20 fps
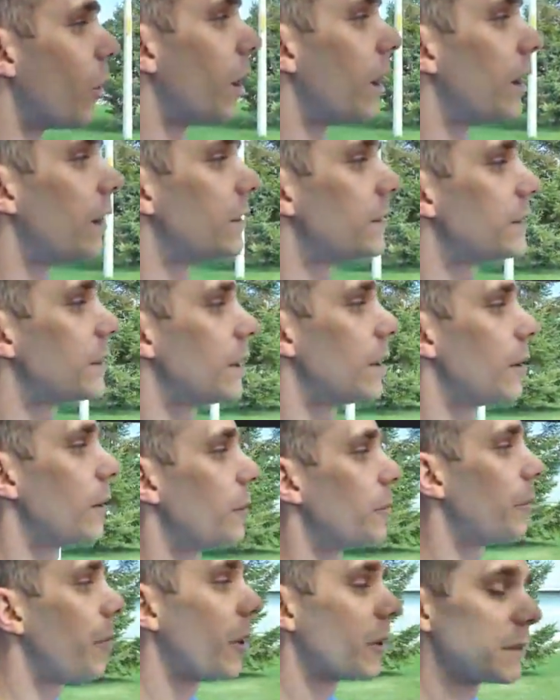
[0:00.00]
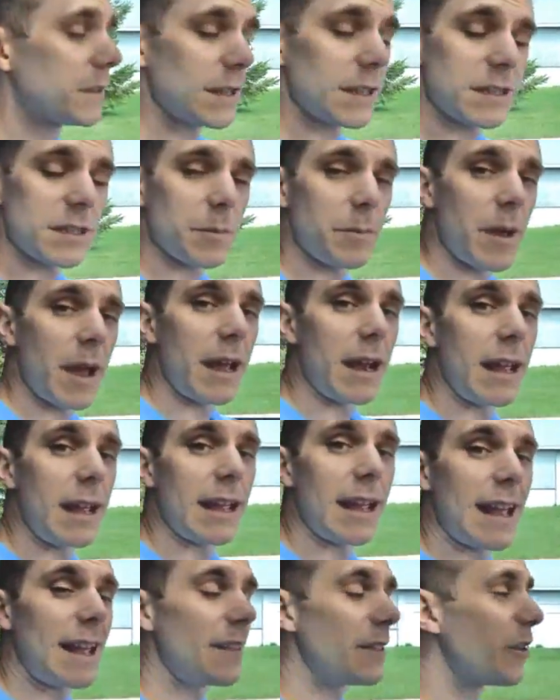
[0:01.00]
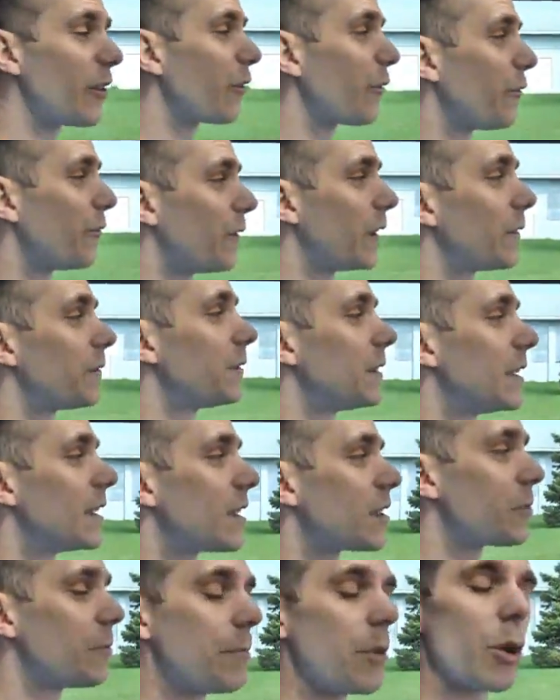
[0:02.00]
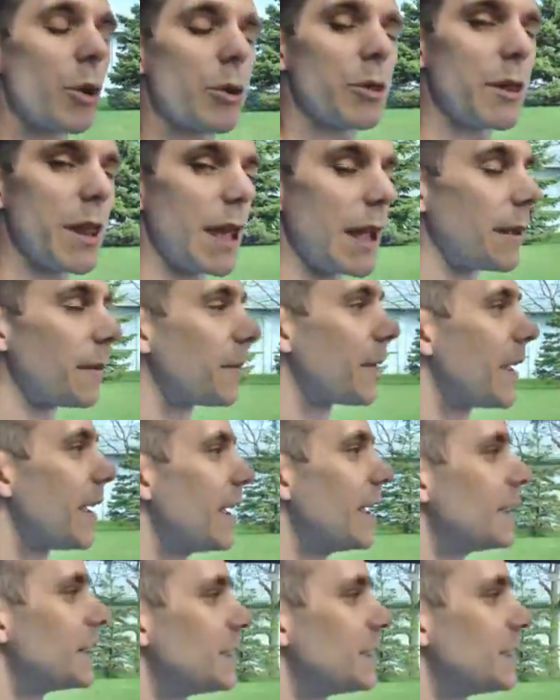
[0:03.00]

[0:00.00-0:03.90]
was participating in their 50th birthday.